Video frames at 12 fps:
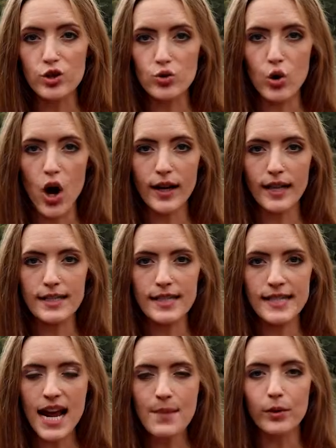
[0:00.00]
strong and
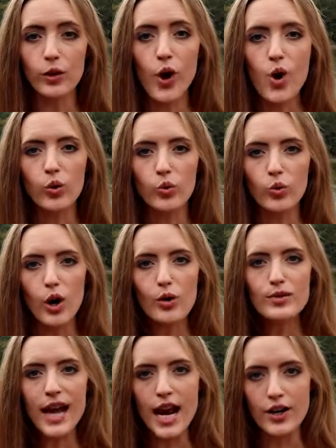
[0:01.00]
stable,
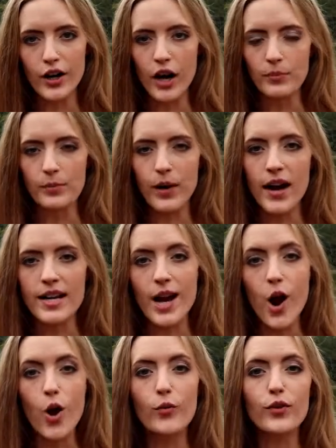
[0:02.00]
rotate your upper
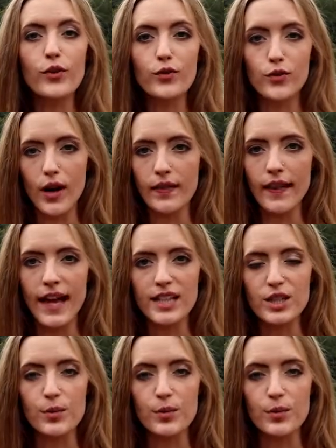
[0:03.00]
body over the front leg.